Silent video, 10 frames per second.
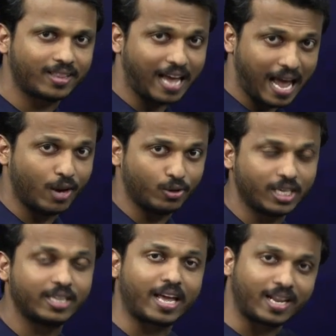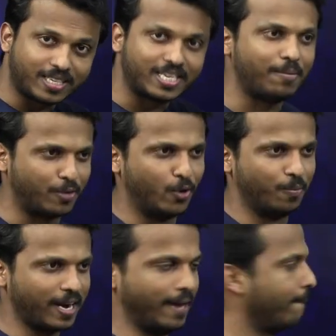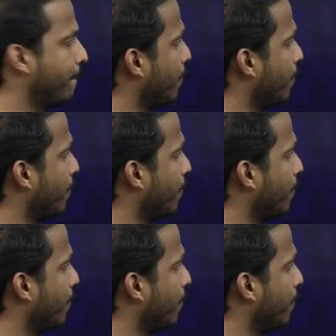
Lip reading: are the halogen. They are in the same group, right?